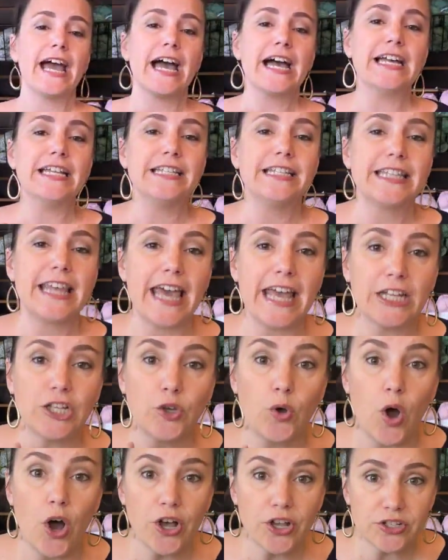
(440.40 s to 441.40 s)
And
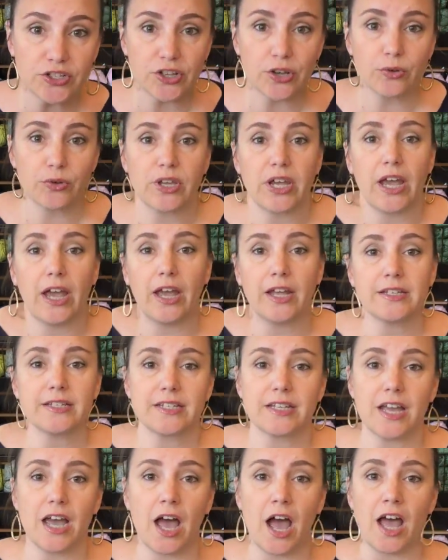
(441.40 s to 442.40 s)
then you also
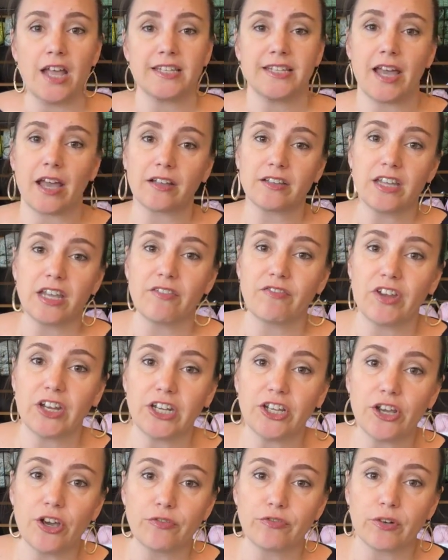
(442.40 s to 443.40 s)
get a technique
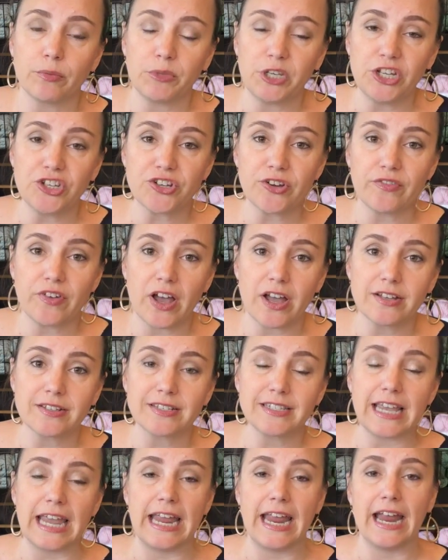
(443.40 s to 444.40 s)
video from each of
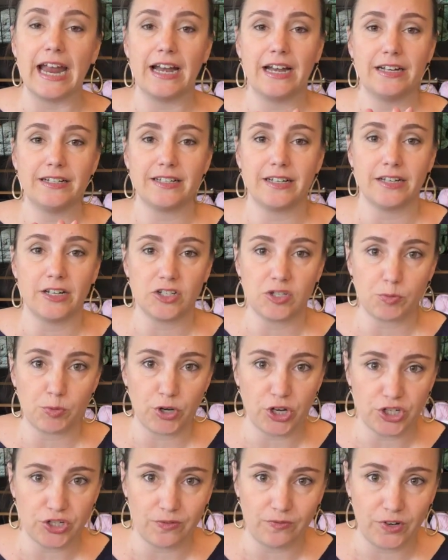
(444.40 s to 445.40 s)
us and an
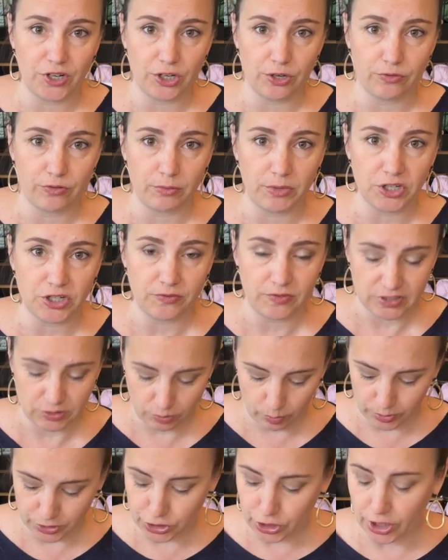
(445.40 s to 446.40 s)
inspiration video from each of
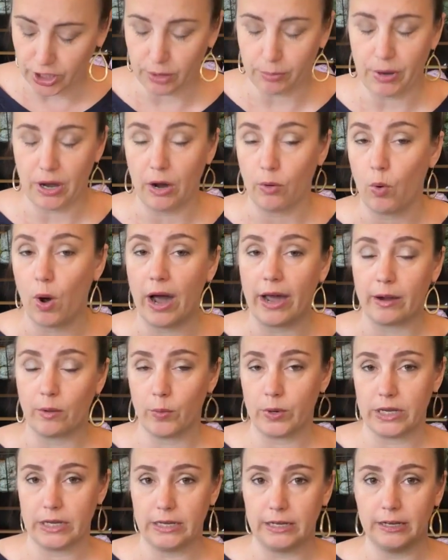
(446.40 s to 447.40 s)
us where we talk about why
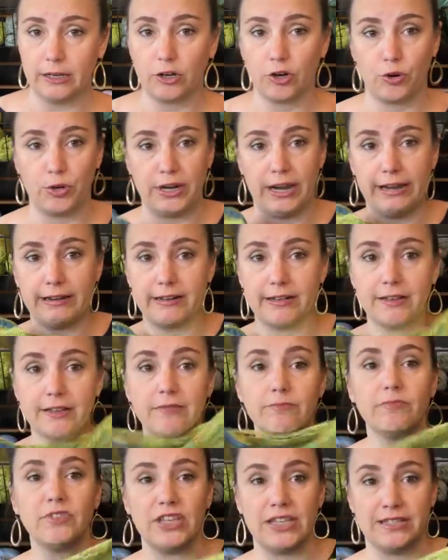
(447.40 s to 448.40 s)
we created
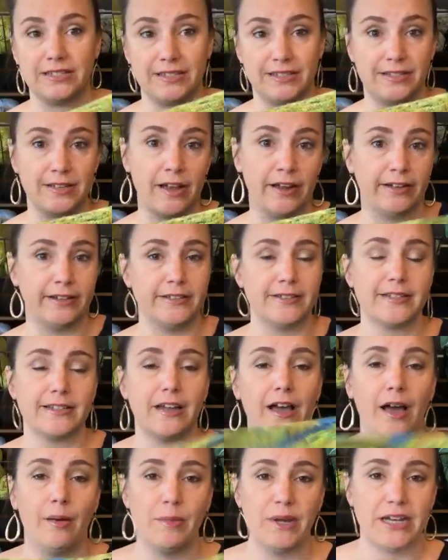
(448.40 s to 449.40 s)
these
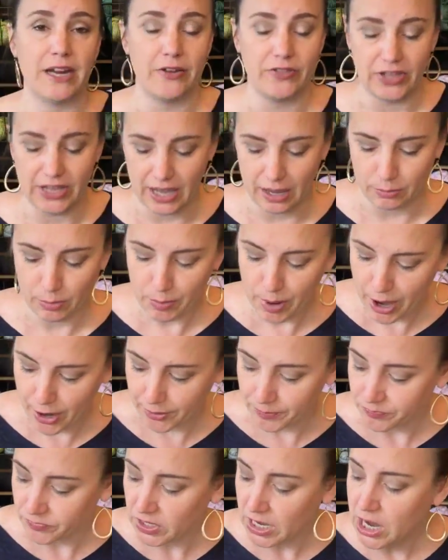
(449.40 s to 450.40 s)
designs um, and how they came
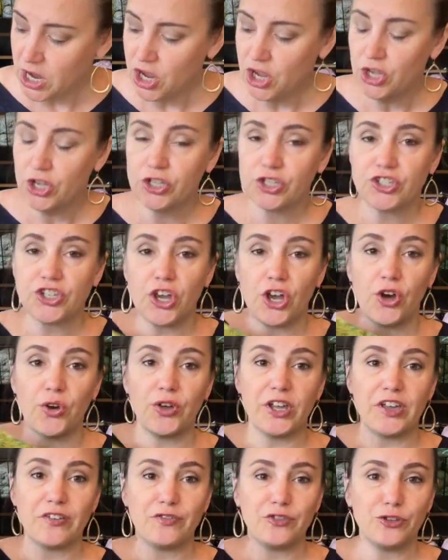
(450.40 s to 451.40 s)
about.
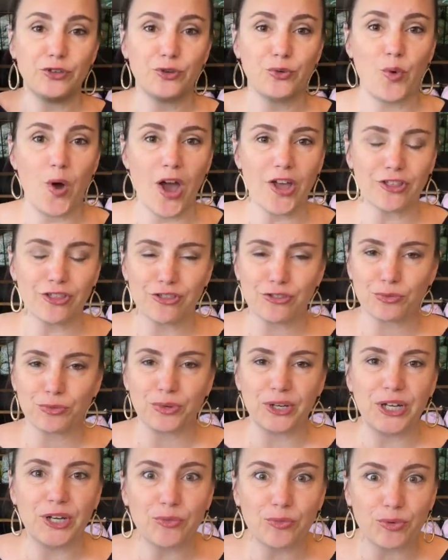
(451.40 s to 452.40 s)
So if you want
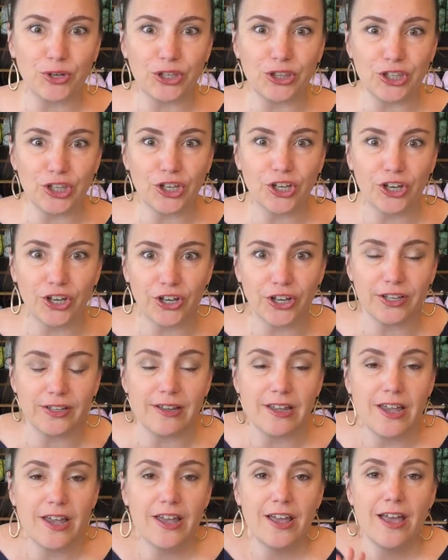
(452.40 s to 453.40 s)
three really
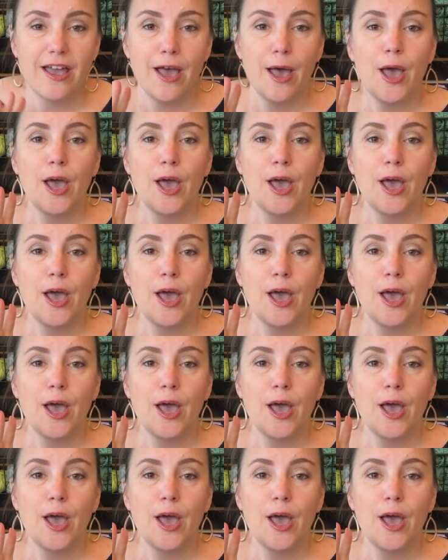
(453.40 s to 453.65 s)
good,